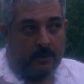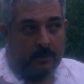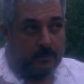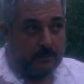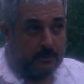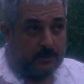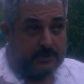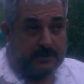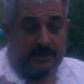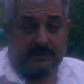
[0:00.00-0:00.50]

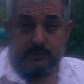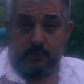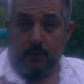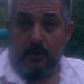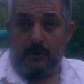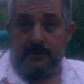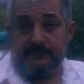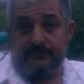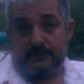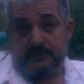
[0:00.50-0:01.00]
It has
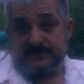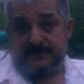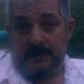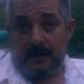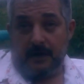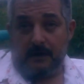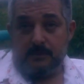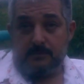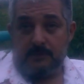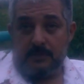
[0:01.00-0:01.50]
worked for
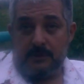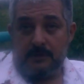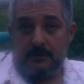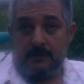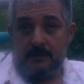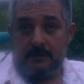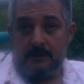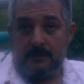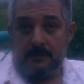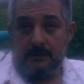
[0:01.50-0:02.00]
some.
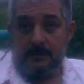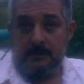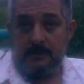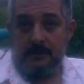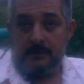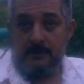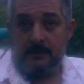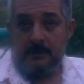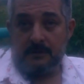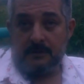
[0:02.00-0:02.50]

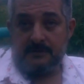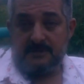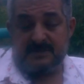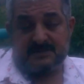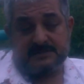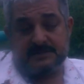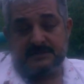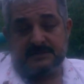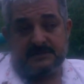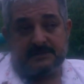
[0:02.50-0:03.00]
The
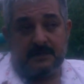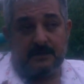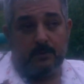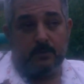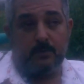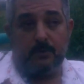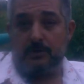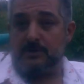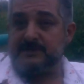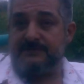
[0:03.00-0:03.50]
system
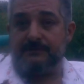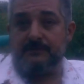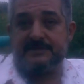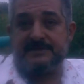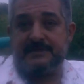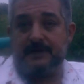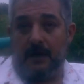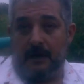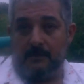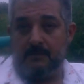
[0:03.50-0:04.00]
works for
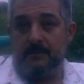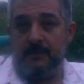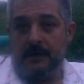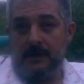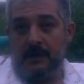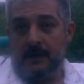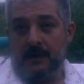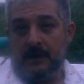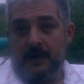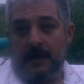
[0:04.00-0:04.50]
some.
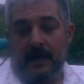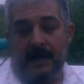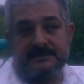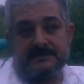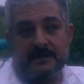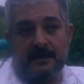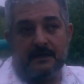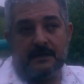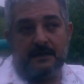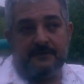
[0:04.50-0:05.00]

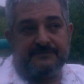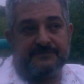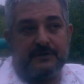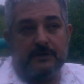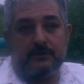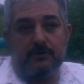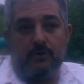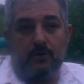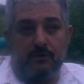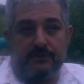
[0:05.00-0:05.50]
As I left
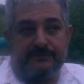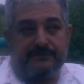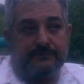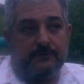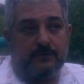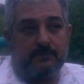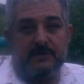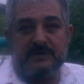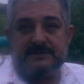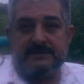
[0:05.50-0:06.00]
a note
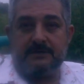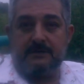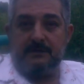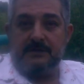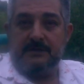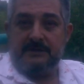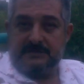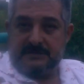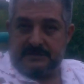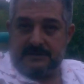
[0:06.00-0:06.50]
for Mr.
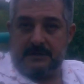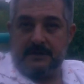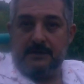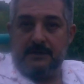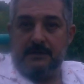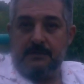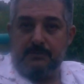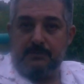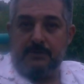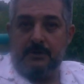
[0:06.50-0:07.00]

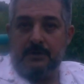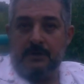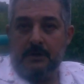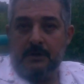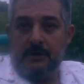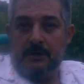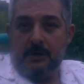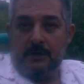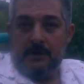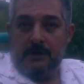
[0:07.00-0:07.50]
Inskeep,
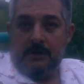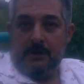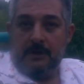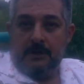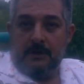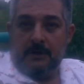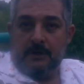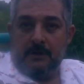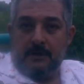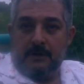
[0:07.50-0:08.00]

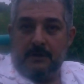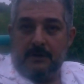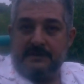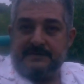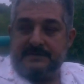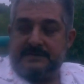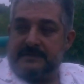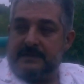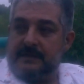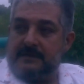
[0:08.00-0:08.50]
uh,
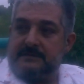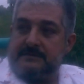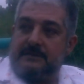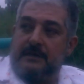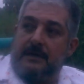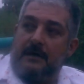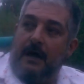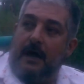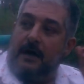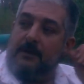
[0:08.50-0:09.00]
says
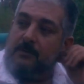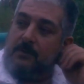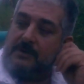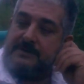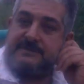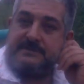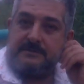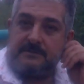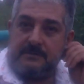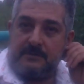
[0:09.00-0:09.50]
the guy
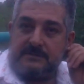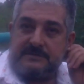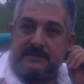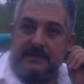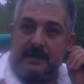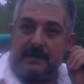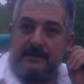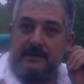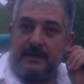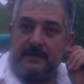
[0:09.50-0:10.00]
was
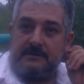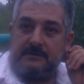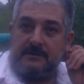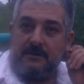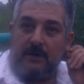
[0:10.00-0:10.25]
saying that you